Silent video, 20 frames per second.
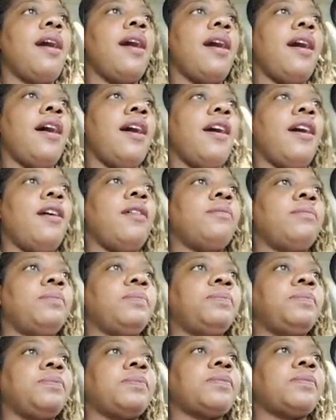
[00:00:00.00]

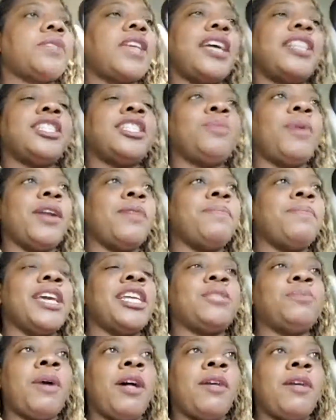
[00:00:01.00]
I just bought a
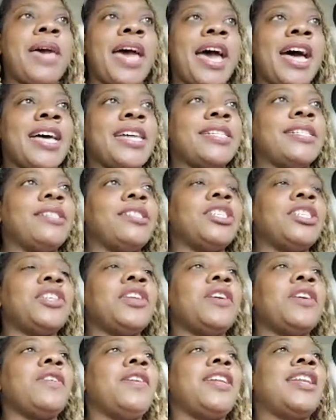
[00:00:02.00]
baseball bat,
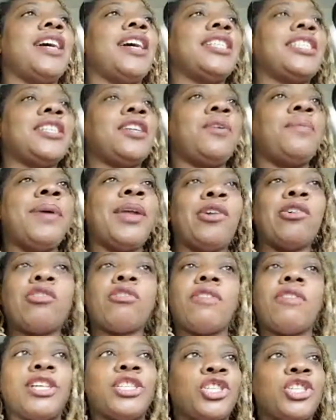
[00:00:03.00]
a nice little metal
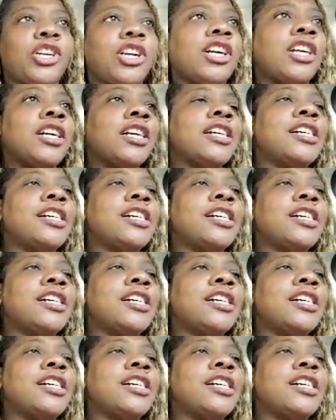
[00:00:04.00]
crusher,